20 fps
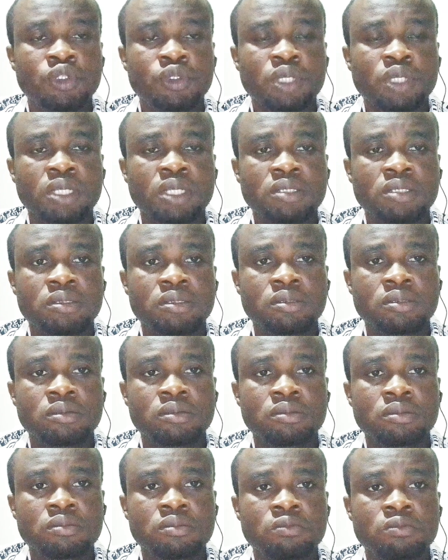You can,
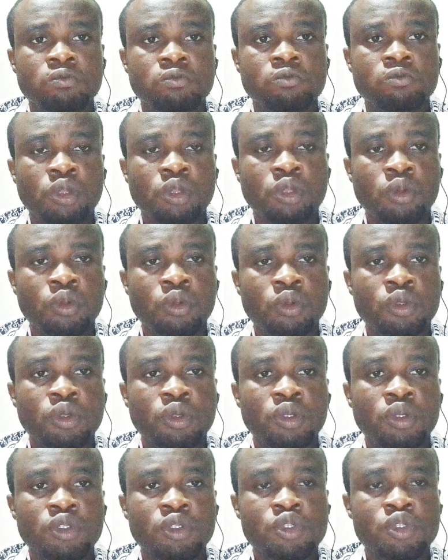through
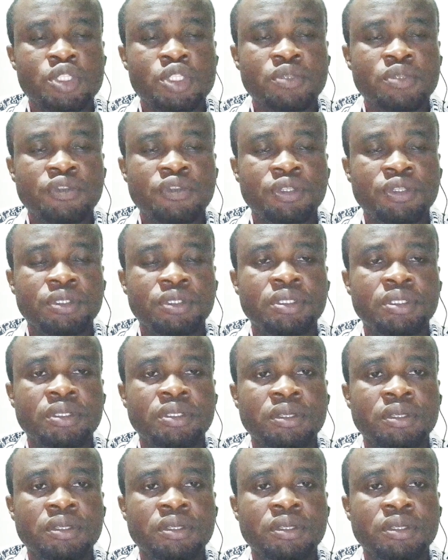your YouTube feed,